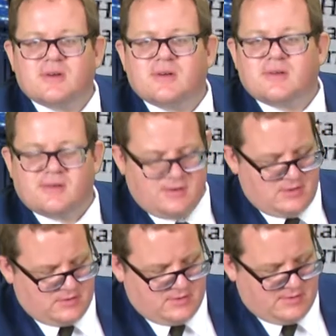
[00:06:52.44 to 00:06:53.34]

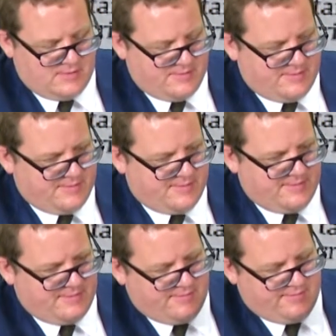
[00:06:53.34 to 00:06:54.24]

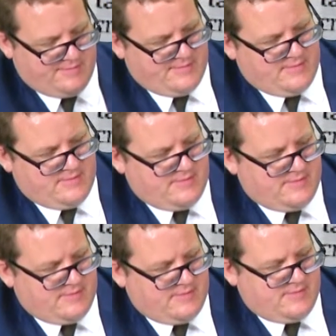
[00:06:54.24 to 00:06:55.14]

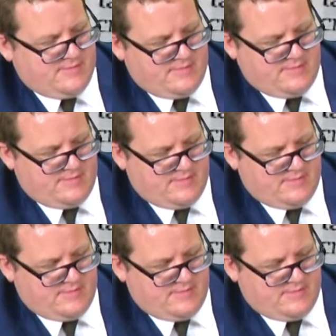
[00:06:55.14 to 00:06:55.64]
This person isn't speaking.